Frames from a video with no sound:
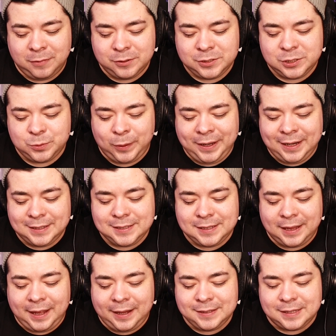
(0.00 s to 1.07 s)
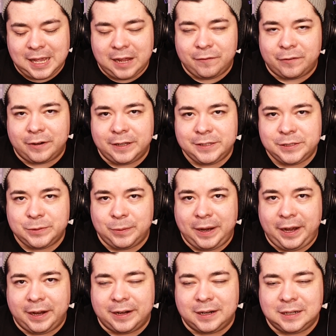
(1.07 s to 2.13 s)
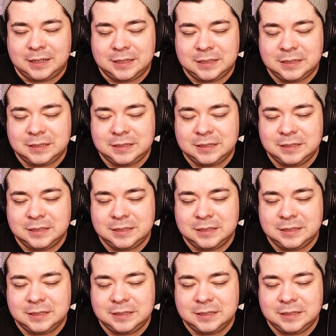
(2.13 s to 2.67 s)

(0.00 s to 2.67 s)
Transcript: most sweetest things ever, I swear.